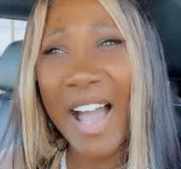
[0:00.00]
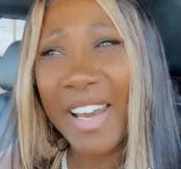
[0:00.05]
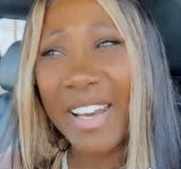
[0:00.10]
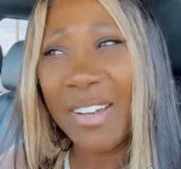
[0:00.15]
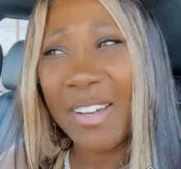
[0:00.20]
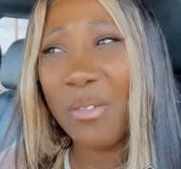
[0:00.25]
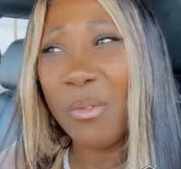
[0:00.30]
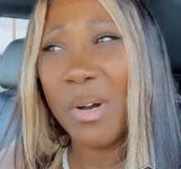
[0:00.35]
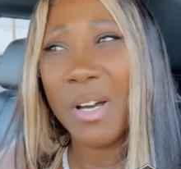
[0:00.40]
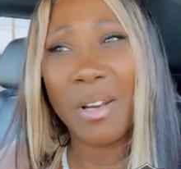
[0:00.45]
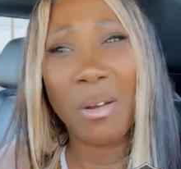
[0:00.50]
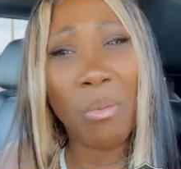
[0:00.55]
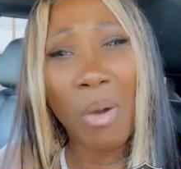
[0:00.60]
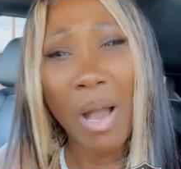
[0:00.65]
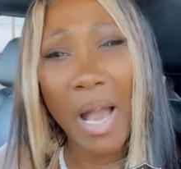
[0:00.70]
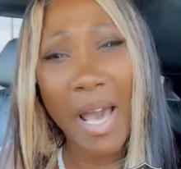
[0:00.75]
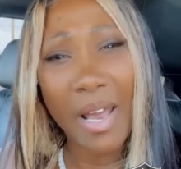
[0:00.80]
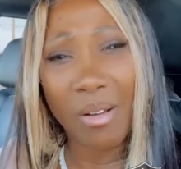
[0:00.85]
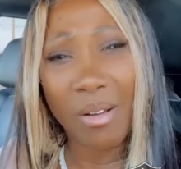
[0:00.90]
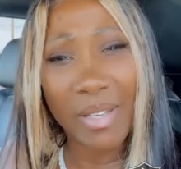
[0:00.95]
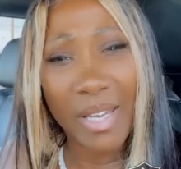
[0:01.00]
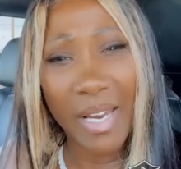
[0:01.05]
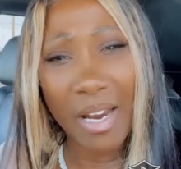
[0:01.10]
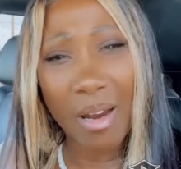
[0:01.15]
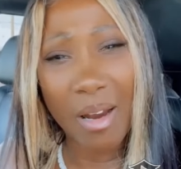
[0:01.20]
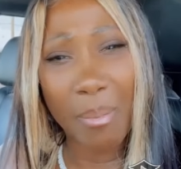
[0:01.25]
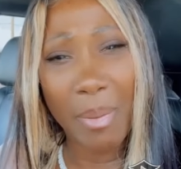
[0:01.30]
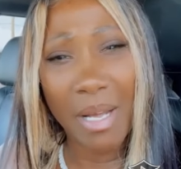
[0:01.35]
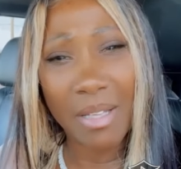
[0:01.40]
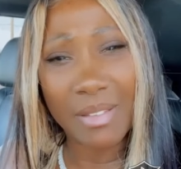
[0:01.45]
I didn't want to. I don't
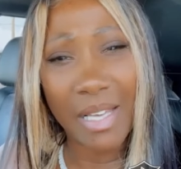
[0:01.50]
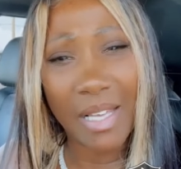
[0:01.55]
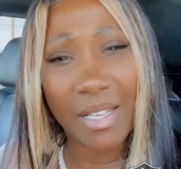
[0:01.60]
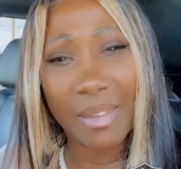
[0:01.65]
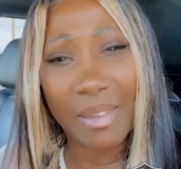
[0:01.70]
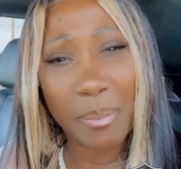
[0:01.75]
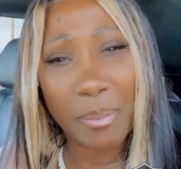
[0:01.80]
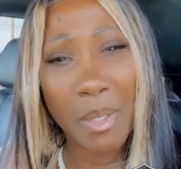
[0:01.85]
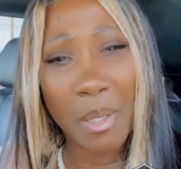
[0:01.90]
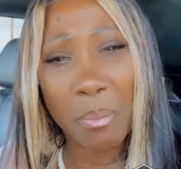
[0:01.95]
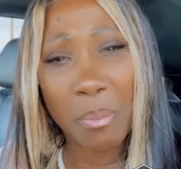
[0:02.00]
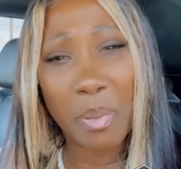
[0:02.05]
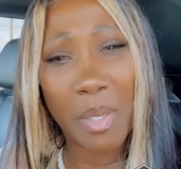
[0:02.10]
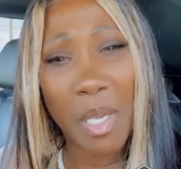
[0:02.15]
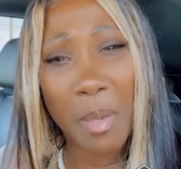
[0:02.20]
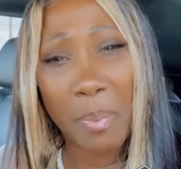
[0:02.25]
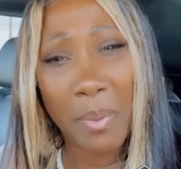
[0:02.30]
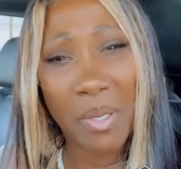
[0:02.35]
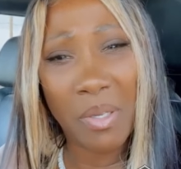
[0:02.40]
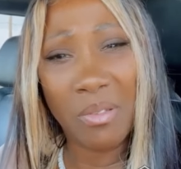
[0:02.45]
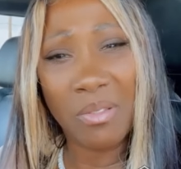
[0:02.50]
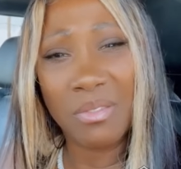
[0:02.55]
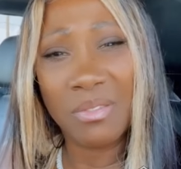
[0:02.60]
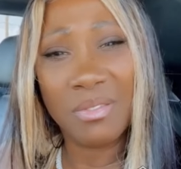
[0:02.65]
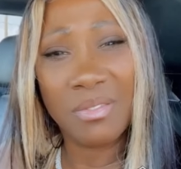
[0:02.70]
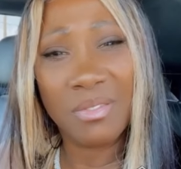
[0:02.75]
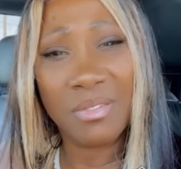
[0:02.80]
care about that them people.